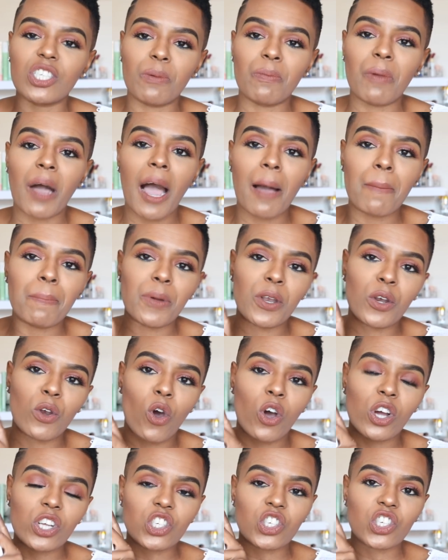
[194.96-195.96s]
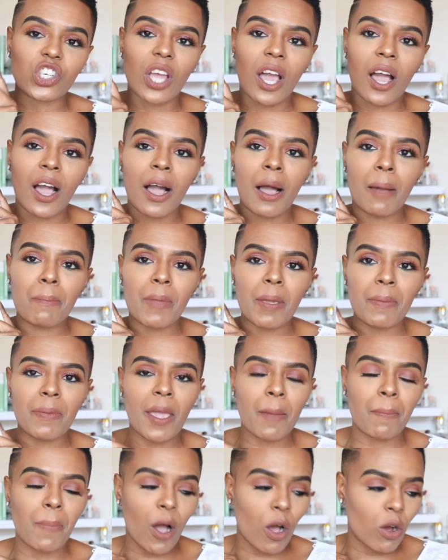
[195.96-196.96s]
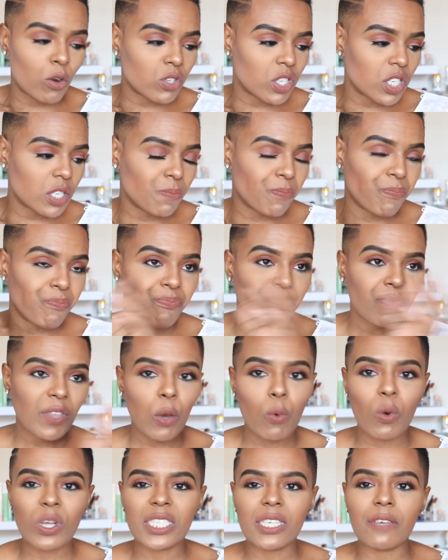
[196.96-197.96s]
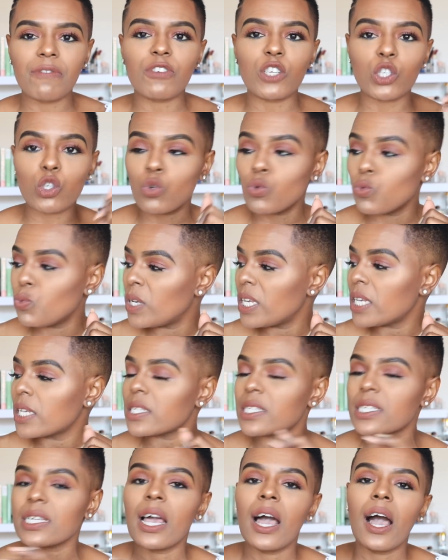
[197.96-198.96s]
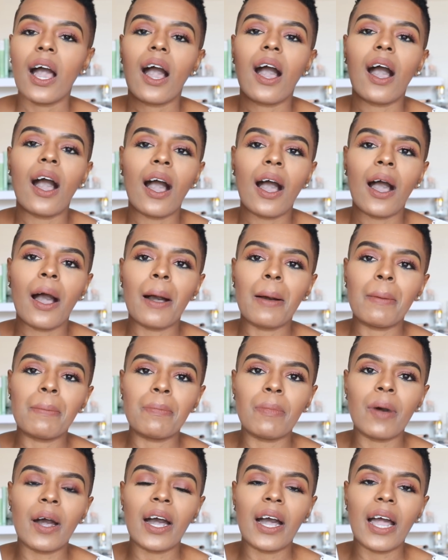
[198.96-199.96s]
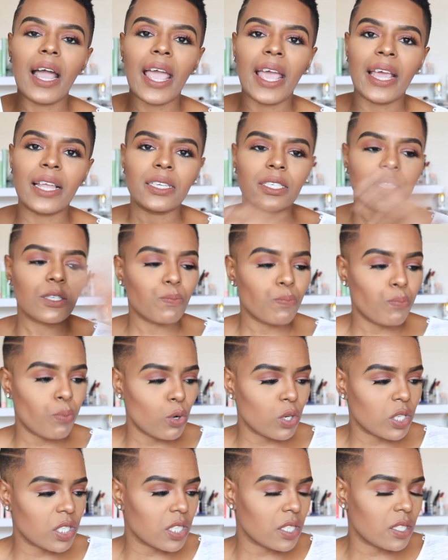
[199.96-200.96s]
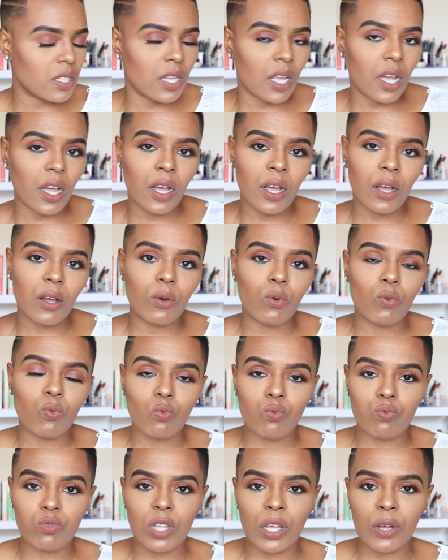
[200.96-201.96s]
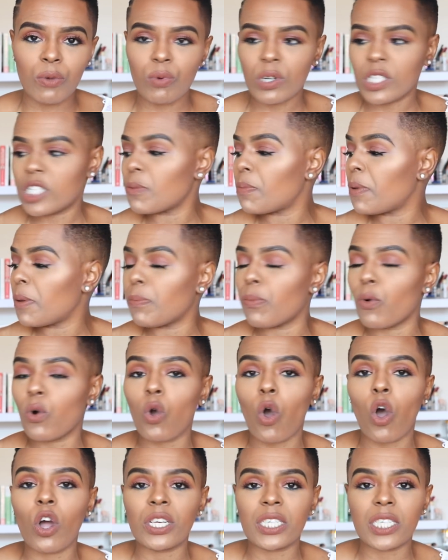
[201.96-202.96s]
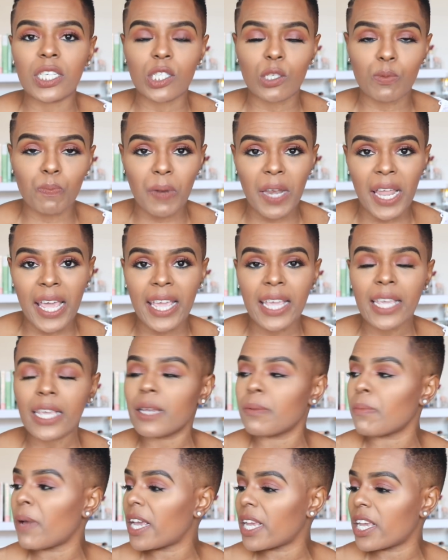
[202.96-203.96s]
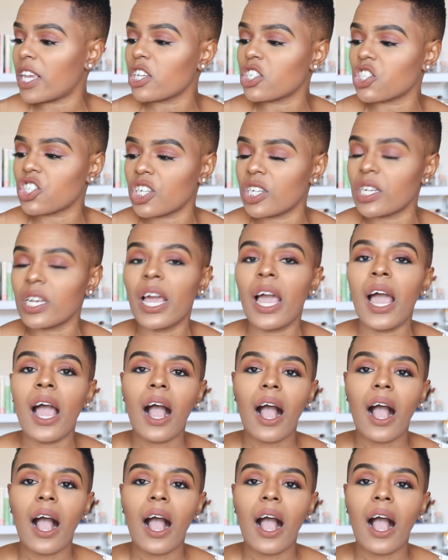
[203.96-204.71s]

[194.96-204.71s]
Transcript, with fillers: them up a notch, maybe about once every 2 weeks, and put the recipe book on display in my kitchen.